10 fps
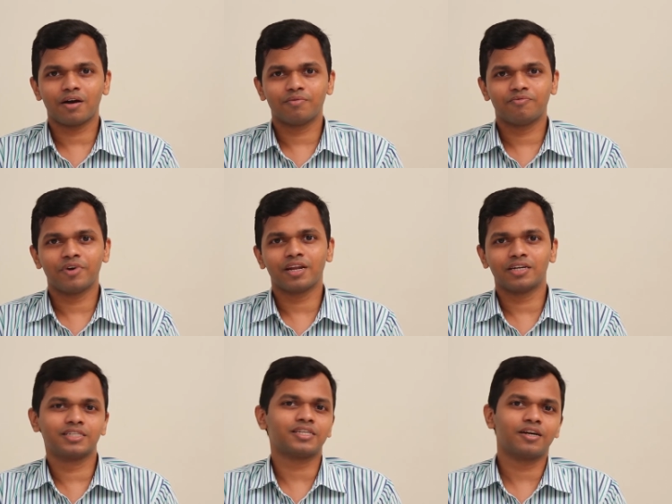when I
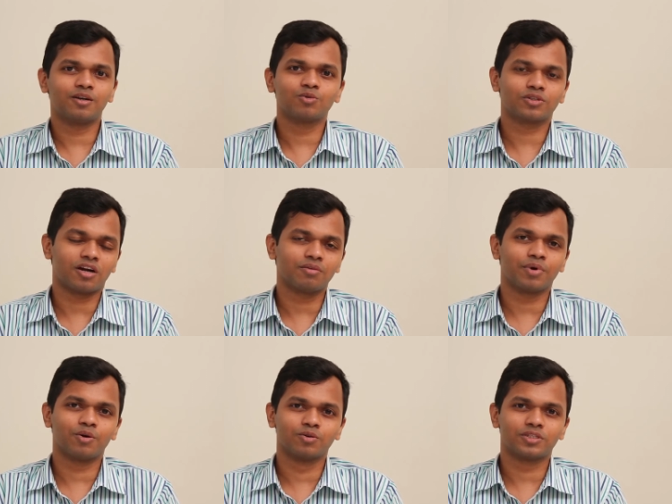decided to start
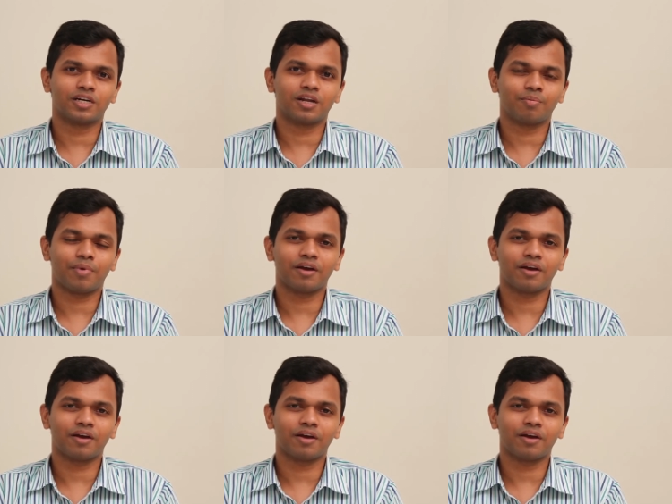my own setup,